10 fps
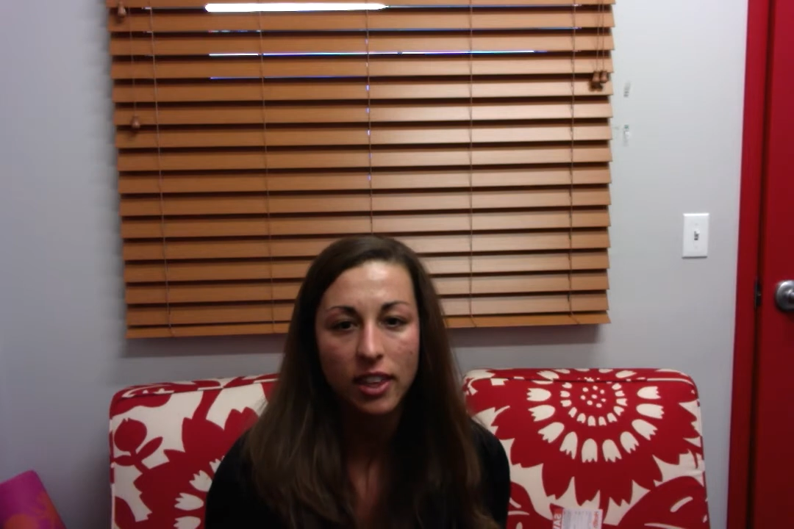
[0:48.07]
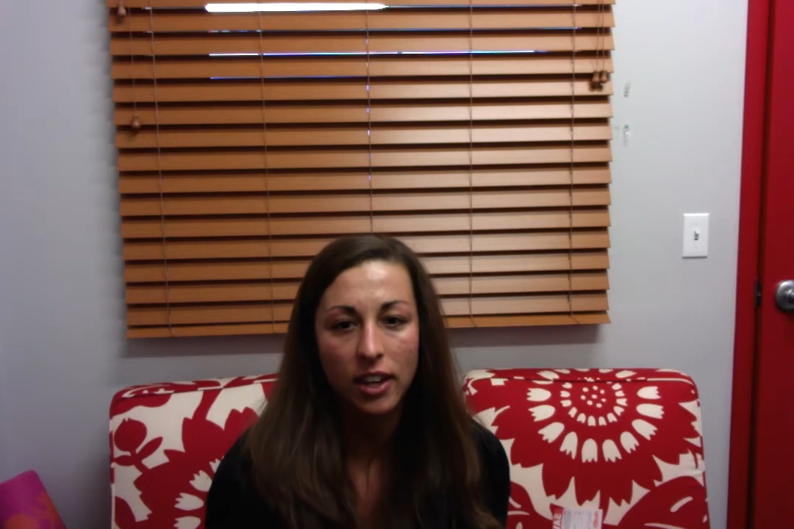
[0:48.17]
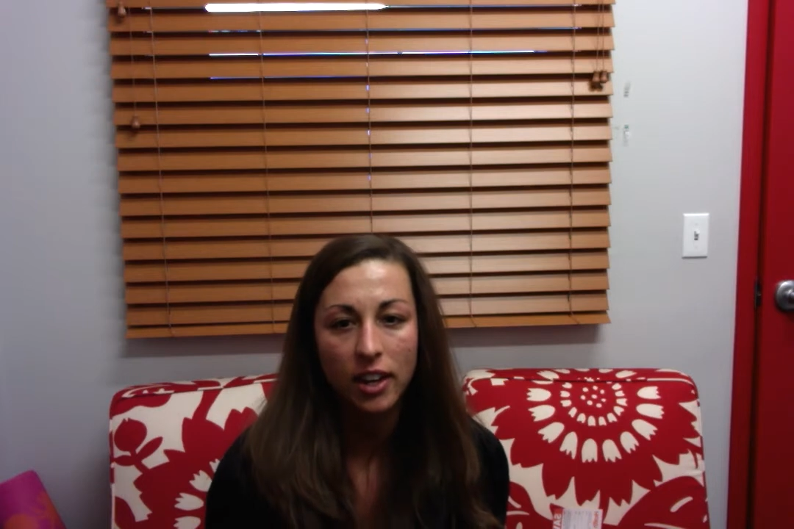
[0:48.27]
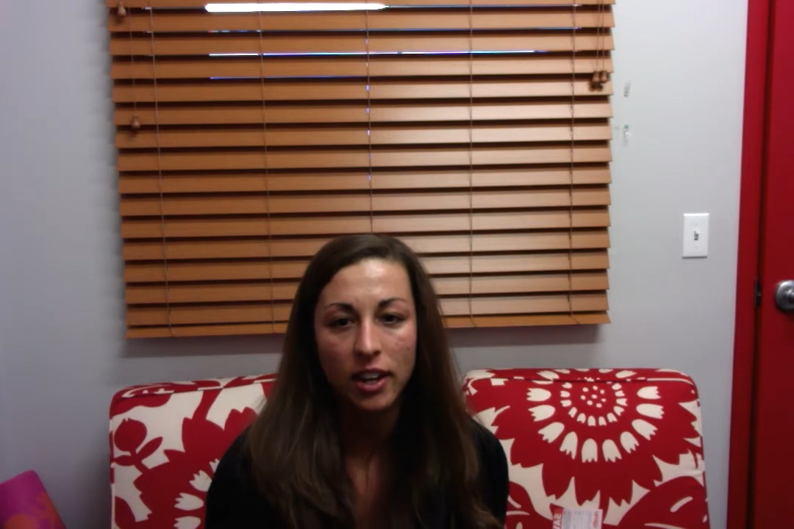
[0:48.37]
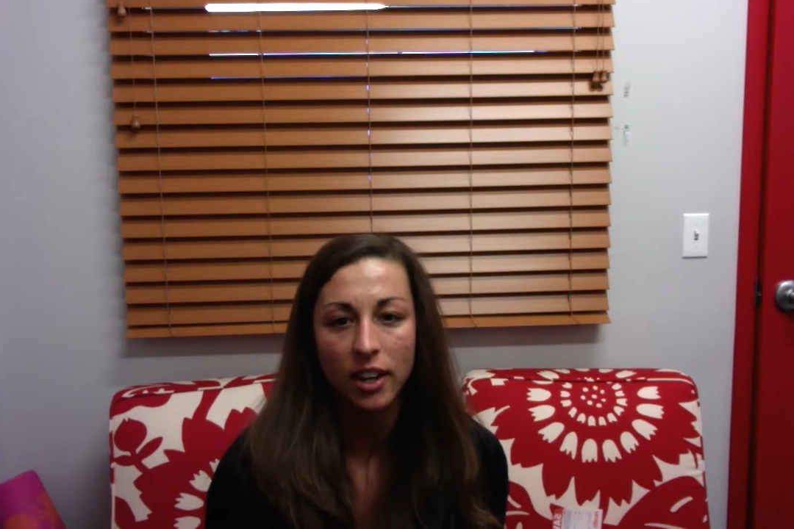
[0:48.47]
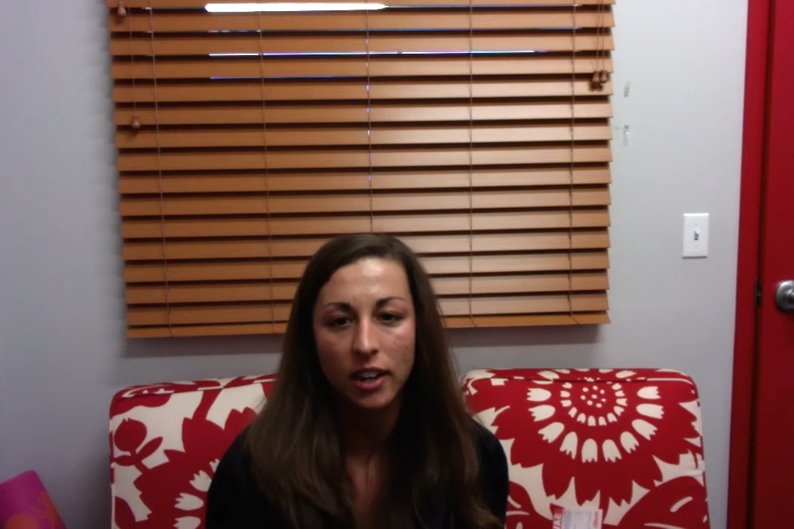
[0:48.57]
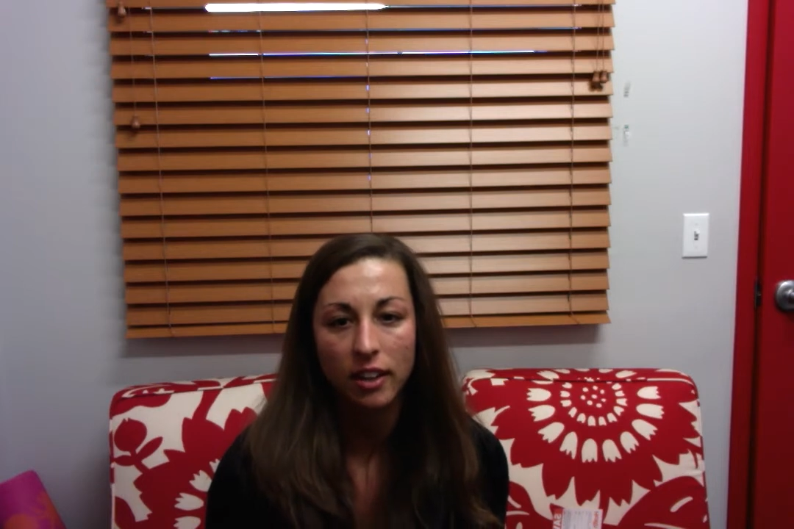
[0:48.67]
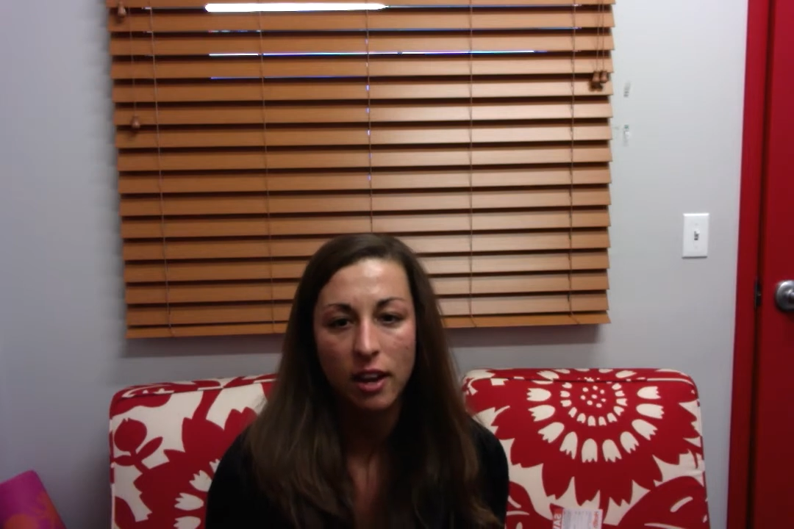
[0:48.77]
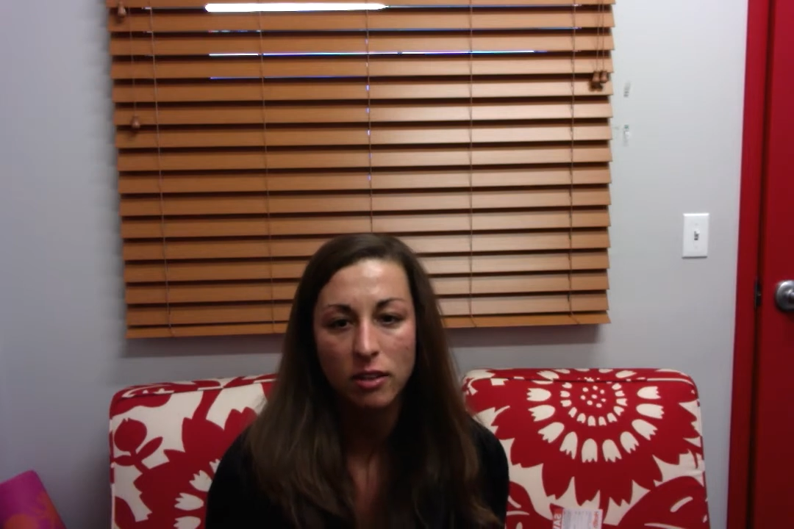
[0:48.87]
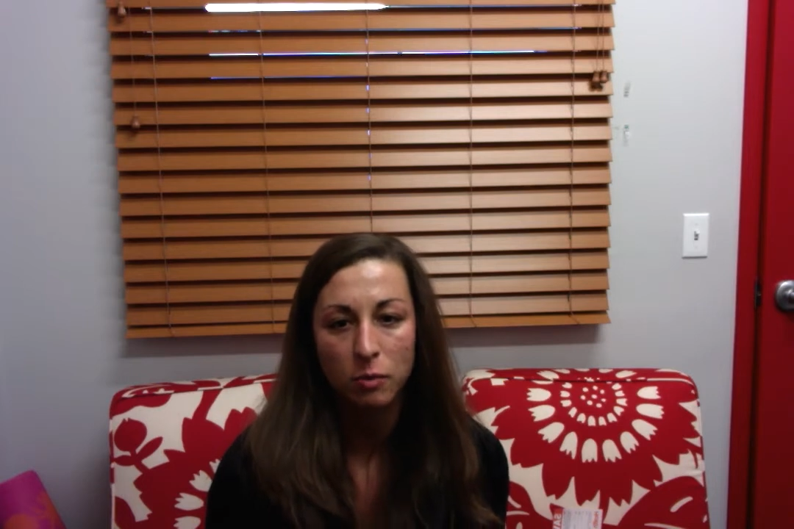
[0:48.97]
then it
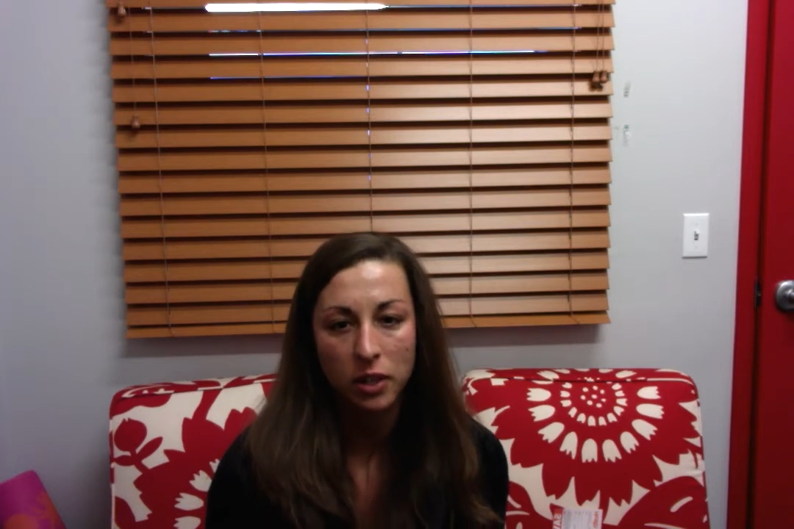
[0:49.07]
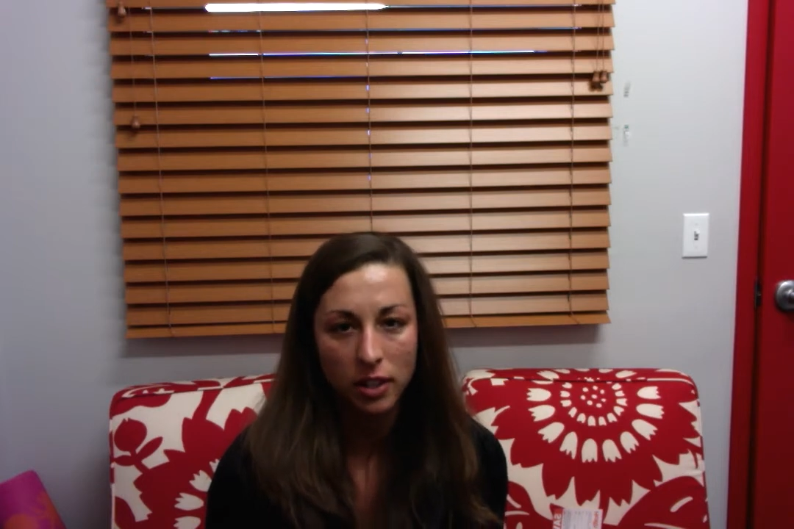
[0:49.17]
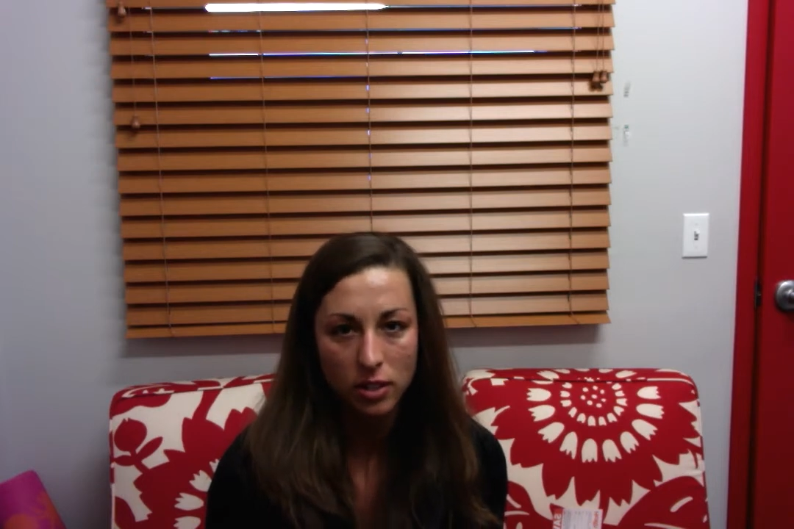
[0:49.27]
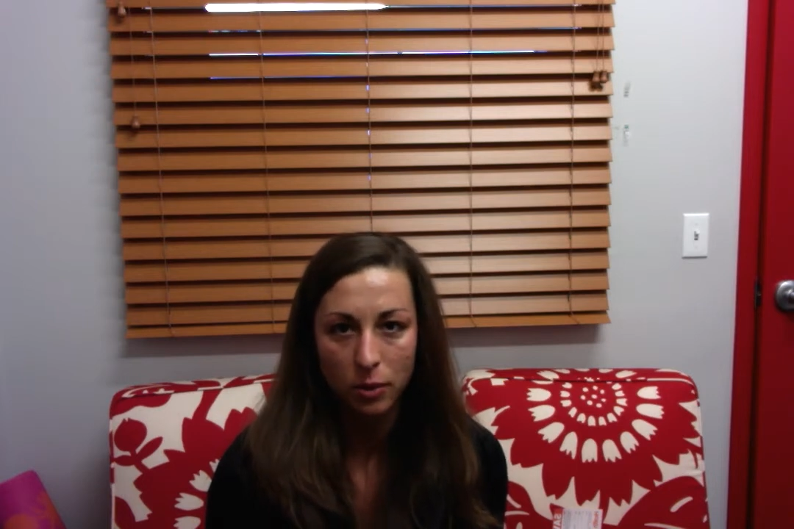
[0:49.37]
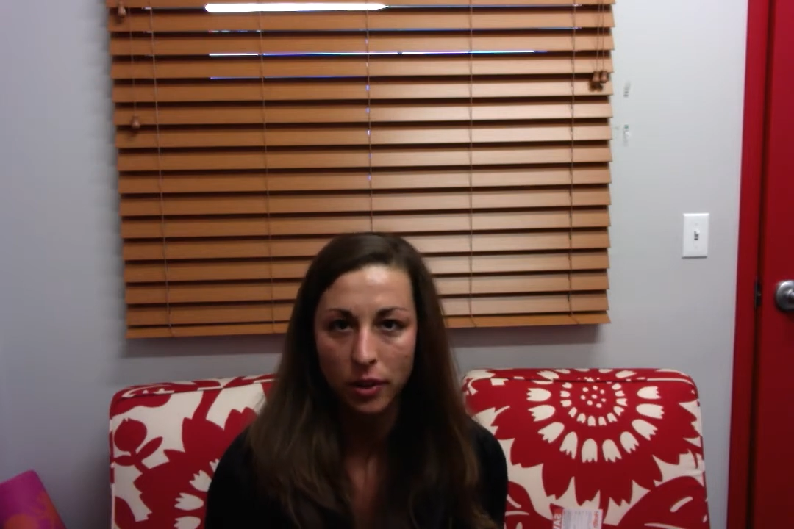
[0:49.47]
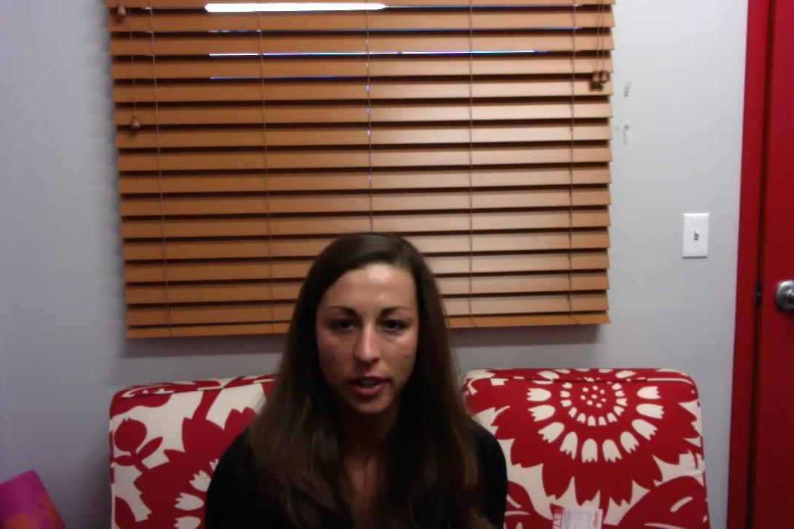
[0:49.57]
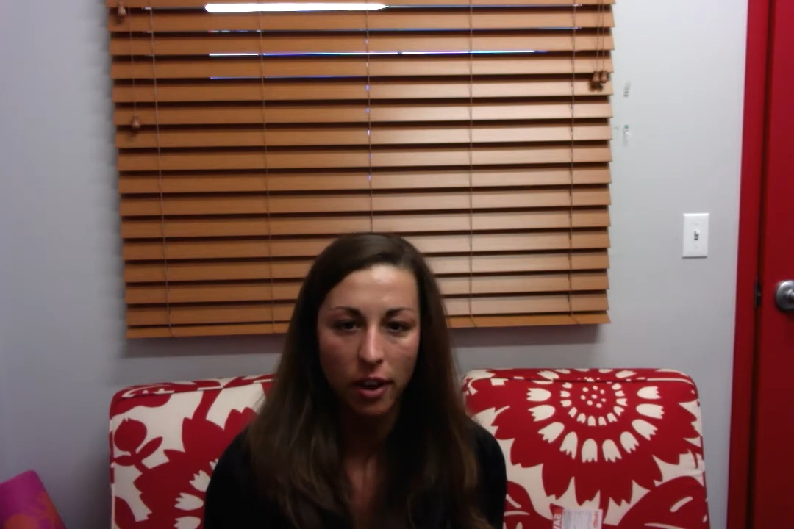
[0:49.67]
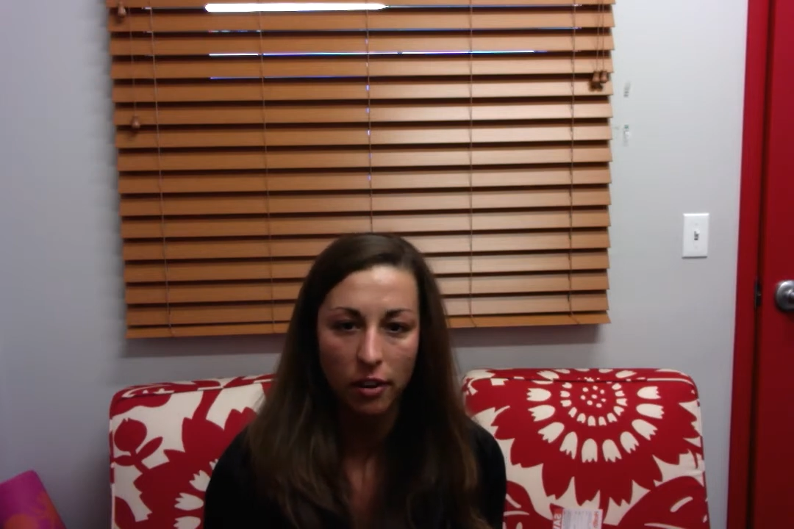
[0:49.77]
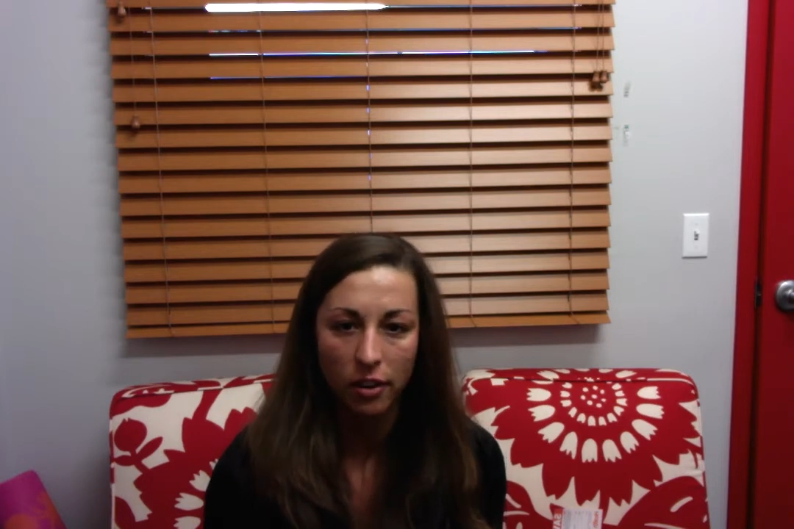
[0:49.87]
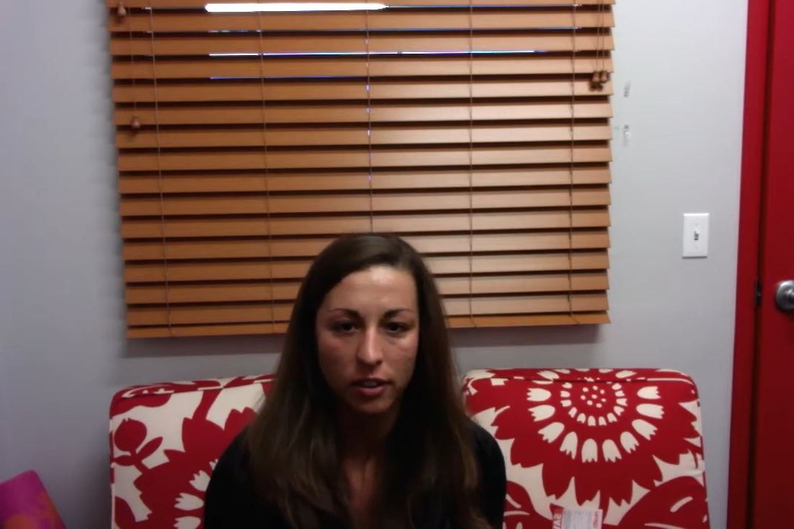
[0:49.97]
allows me to work
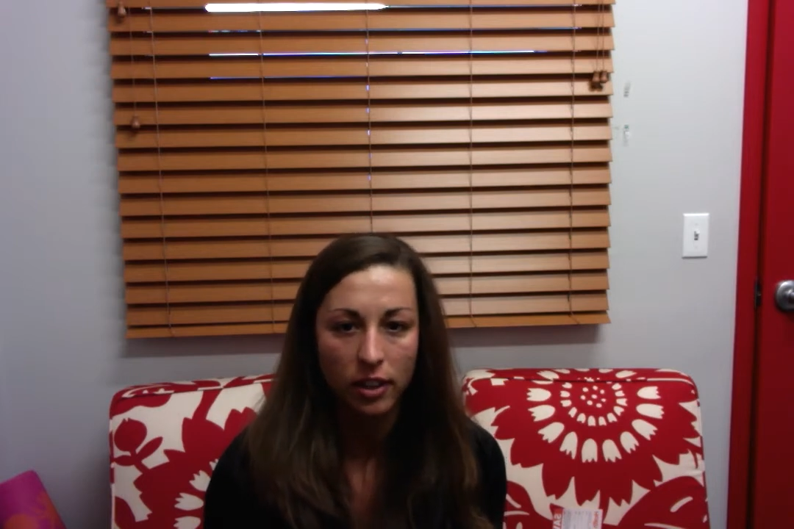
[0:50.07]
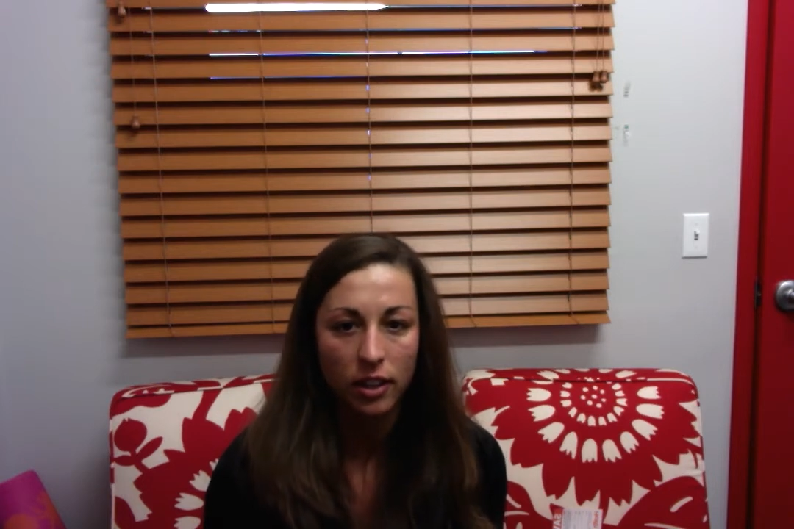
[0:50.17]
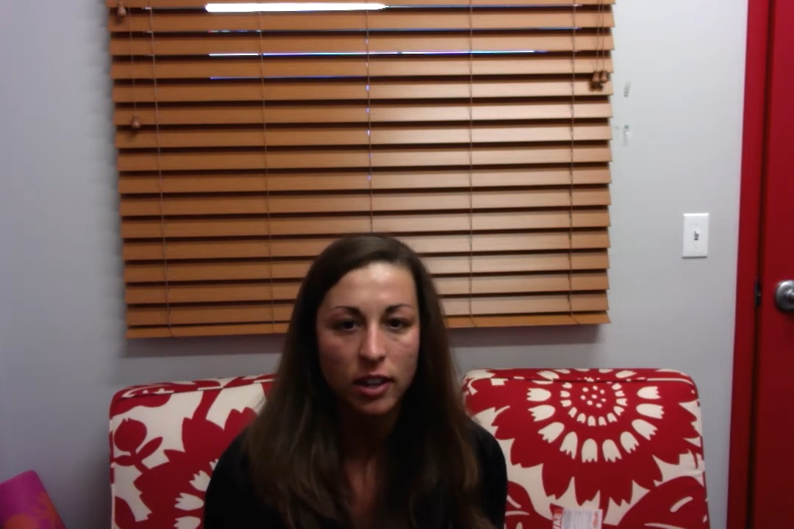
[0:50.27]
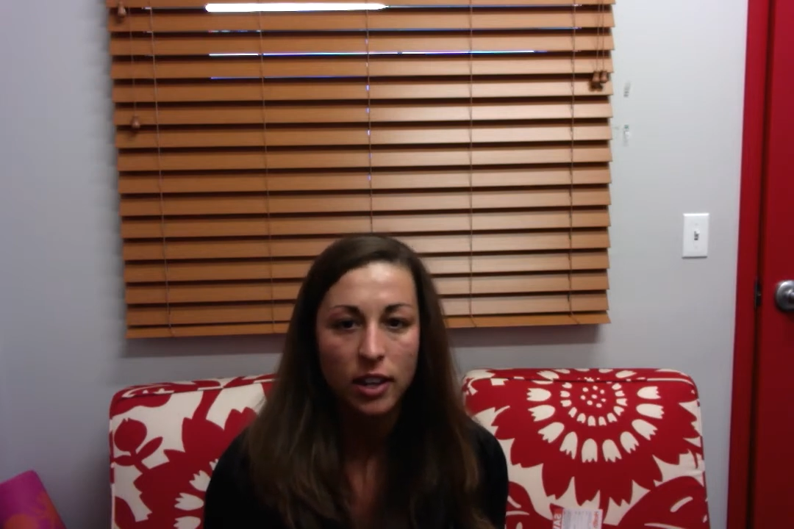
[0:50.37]
out early,